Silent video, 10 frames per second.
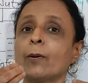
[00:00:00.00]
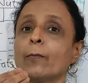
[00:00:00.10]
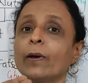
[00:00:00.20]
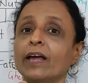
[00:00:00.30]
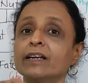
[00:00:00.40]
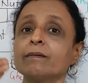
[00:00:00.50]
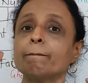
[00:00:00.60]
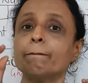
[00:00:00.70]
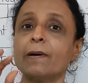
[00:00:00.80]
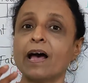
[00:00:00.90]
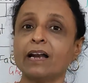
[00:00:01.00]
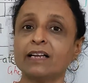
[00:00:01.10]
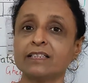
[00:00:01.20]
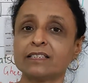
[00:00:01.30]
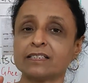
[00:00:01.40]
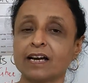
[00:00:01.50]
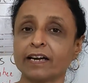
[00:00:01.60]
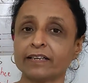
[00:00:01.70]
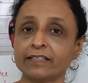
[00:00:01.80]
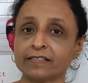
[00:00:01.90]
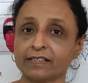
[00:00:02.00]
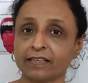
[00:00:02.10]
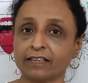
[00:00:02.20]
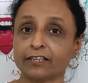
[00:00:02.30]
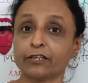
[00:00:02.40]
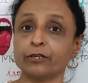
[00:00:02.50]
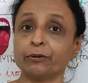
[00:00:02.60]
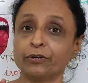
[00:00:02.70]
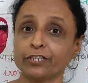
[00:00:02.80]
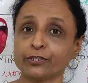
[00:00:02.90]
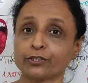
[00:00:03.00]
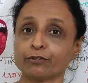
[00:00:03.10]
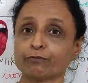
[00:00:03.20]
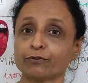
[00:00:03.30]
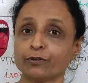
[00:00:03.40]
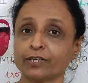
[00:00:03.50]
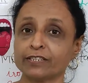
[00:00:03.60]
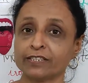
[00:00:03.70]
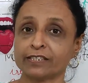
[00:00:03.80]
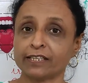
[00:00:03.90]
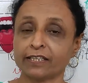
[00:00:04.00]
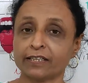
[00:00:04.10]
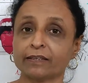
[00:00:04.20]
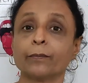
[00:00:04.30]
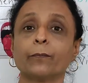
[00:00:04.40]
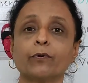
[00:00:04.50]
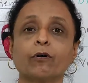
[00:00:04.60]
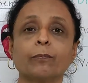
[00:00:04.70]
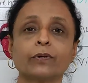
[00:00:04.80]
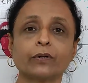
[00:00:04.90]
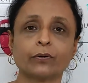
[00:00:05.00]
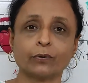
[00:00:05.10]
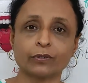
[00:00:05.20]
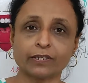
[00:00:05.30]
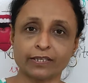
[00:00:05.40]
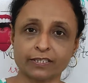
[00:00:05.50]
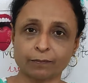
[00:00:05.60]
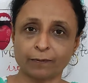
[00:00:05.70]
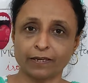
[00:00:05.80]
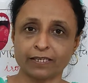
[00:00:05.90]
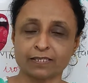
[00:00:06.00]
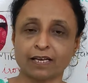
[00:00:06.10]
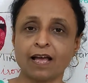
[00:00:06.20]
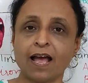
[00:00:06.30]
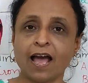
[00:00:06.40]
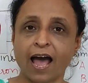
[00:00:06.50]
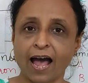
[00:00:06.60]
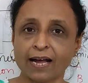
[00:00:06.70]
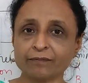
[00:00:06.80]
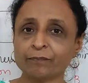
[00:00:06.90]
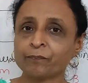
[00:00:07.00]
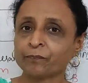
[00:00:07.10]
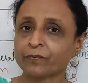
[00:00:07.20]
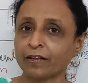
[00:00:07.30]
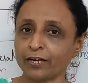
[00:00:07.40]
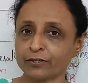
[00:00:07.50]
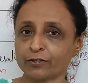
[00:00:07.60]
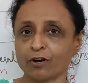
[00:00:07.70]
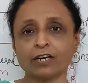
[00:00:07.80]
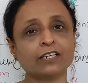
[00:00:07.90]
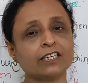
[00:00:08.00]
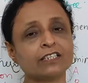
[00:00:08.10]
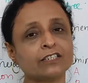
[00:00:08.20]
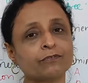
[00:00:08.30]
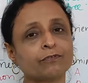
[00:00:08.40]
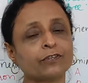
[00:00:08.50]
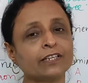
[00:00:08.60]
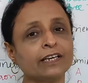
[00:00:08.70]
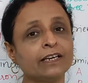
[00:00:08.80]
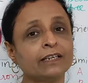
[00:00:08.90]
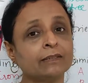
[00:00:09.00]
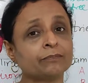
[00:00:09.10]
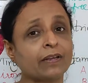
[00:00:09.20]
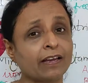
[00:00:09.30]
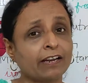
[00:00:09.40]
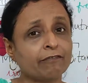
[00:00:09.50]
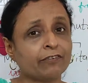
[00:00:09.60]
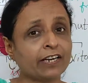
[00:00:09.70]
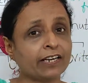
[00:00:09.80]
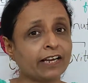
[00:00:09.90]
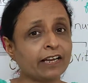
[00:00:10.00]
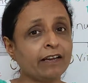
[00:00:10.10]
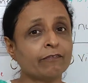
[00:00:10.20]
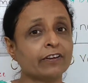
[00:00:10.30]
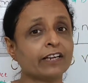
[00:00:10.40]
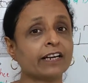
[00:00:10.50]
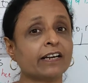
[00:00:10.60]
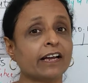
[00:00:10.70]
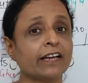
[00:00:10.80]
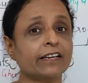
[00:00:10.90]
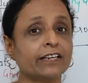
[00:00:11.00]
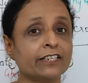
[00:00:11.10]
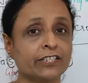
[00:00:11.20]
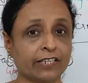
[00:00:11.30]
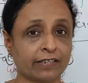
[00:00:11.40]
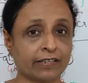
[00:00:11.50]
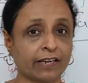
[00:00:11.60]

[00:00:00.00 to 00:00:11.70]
when balanced diet is taken, nutritious food is taken, proper growth takes place. And later on it is for and every day we get energy